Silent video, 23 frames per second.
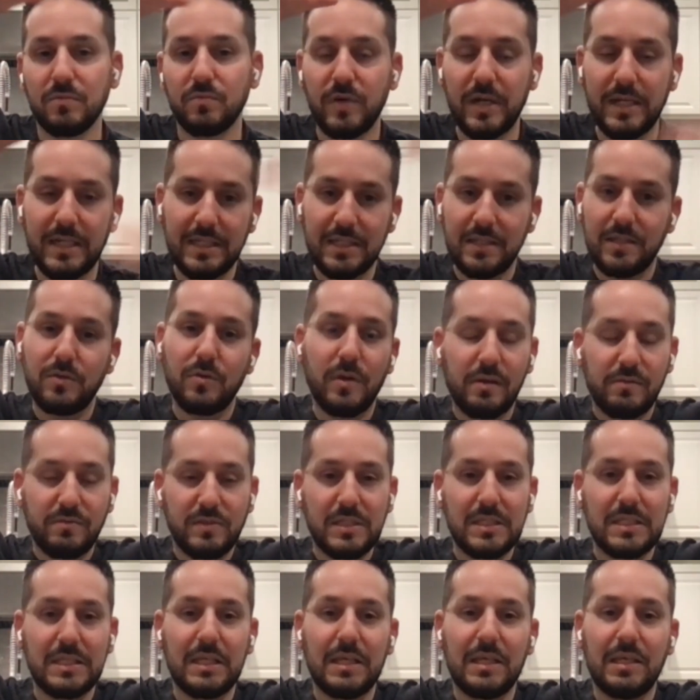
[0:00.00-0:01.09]
right in the
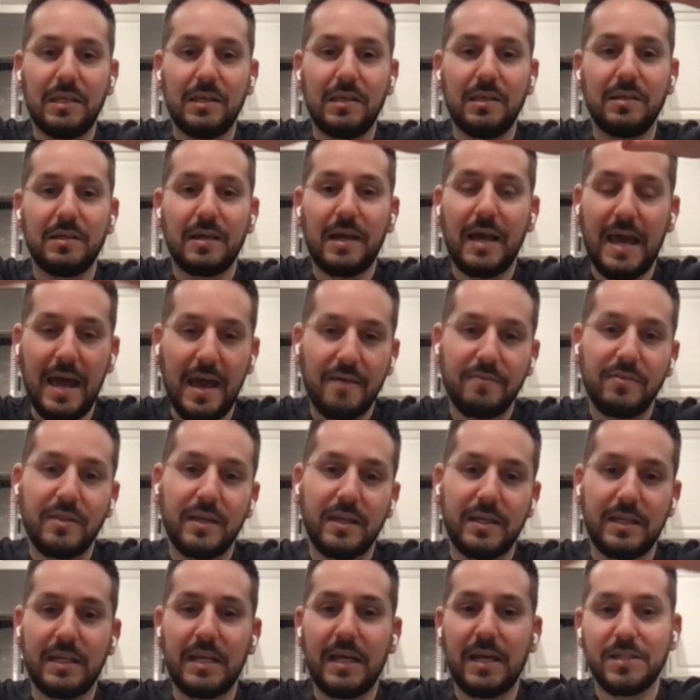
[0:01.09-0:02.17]
ufc i have
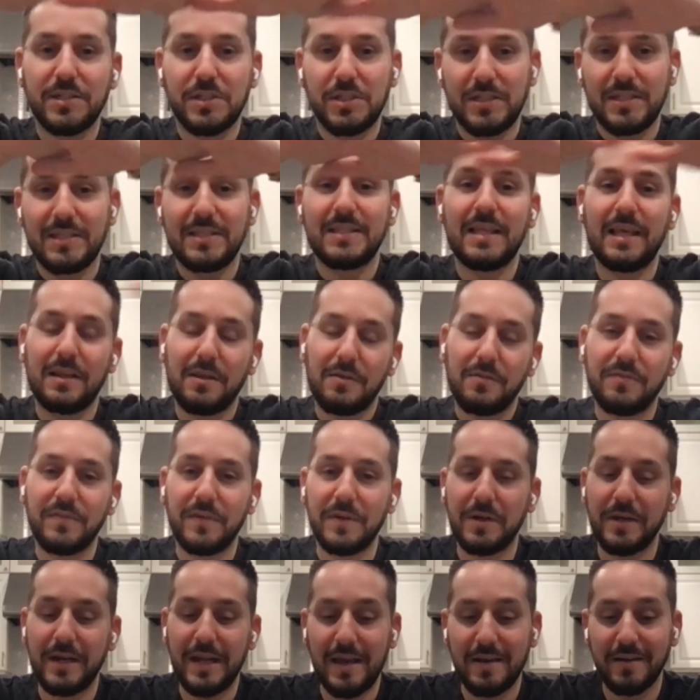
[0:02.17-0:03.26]
the connections then i'll
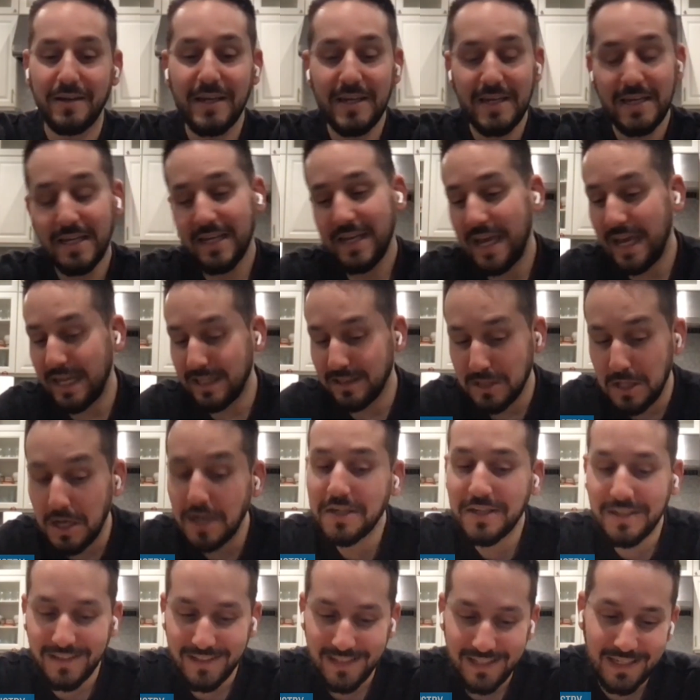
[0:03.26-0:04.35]
figure it out and
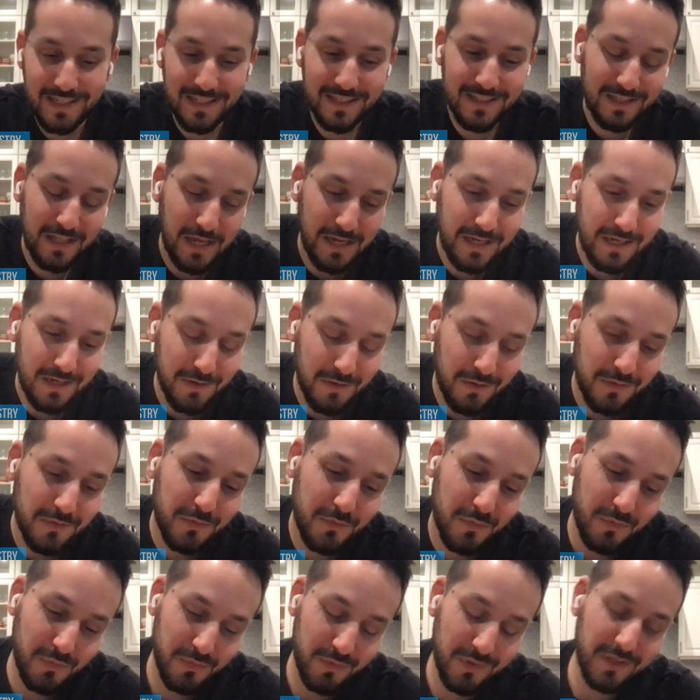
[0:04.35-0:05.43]
luckily like
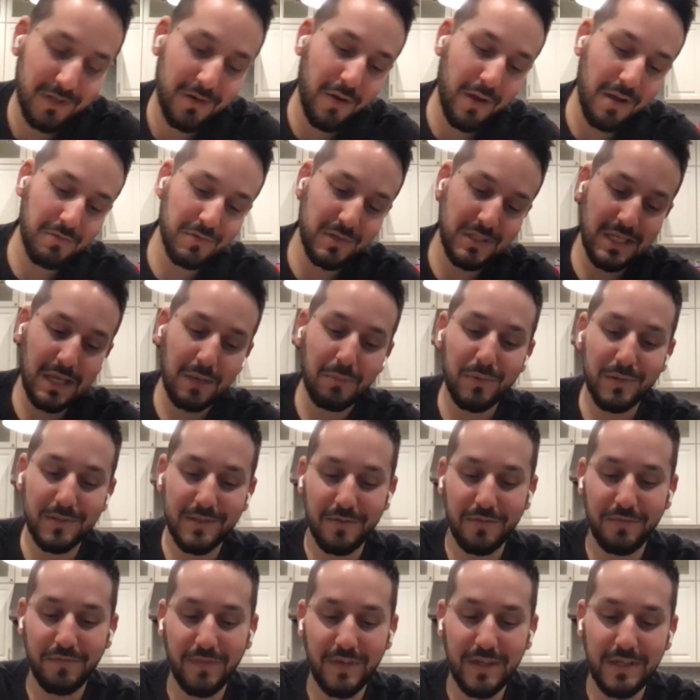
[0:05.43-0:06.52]
you know i was able
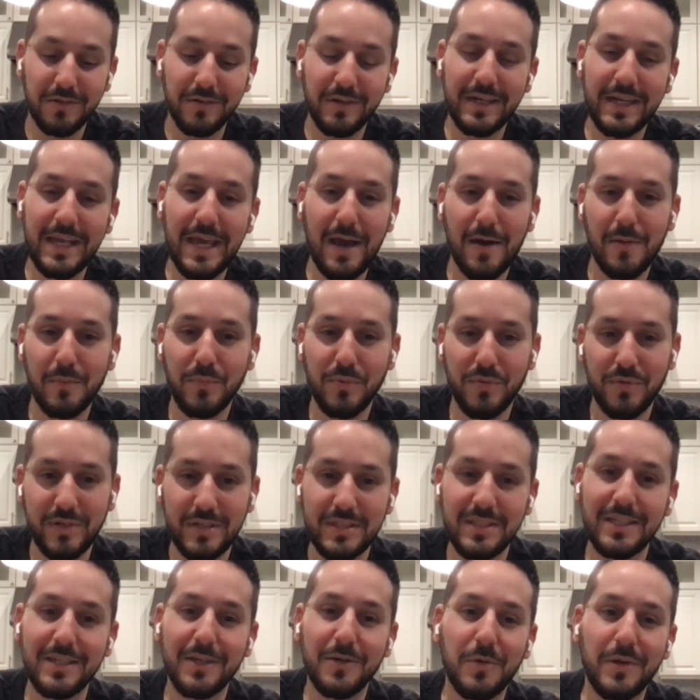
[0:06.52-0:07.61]
to figure it out
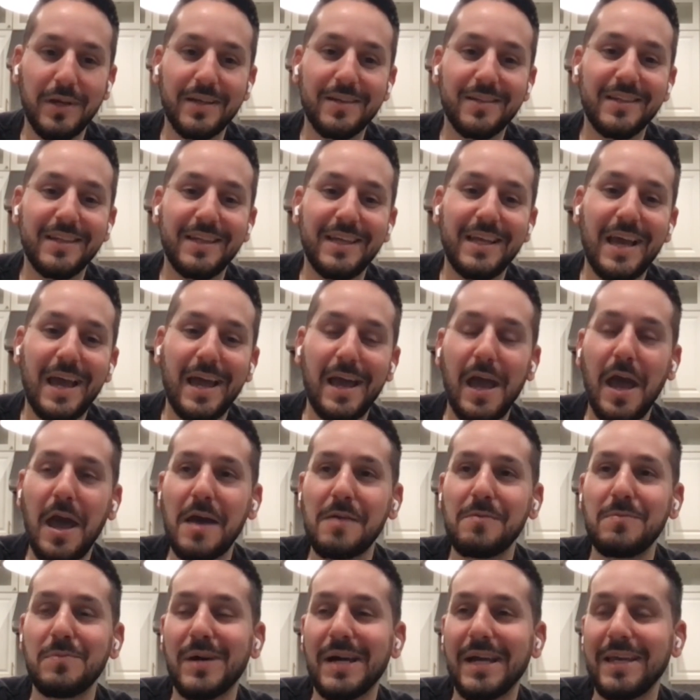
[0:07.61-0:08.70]
pretty quickly i
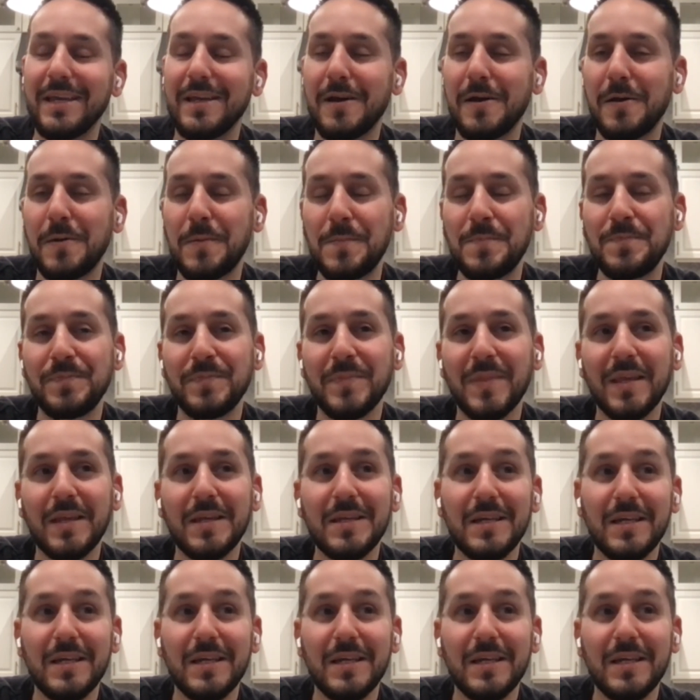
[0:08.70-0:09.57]
had my um